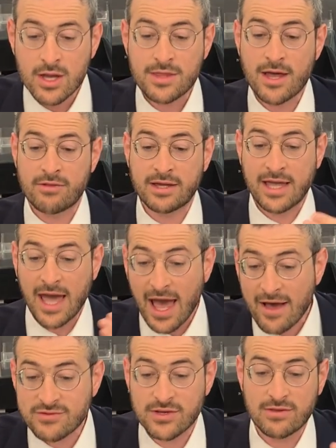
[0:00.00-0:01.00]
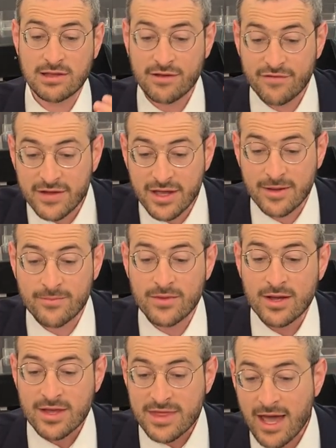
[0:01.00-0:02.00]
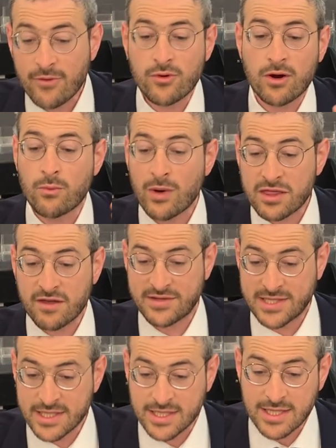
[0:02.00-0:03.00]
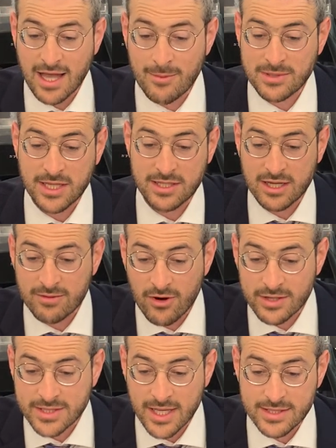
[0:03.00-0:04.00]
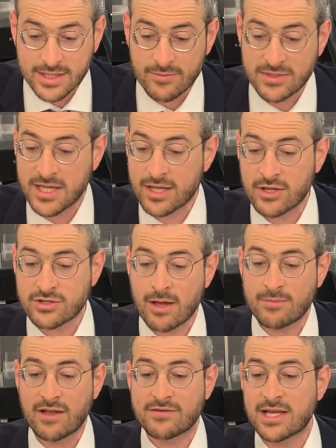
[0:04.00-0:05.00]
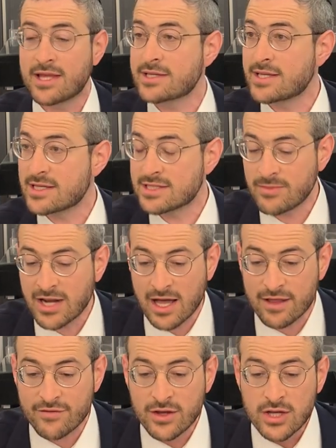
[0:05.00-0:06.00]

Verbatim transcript: Now the calves of the Levium, they were a width of 16 amas, like the Gemara says in Masechet Shabbos of Tzadik Tesamel.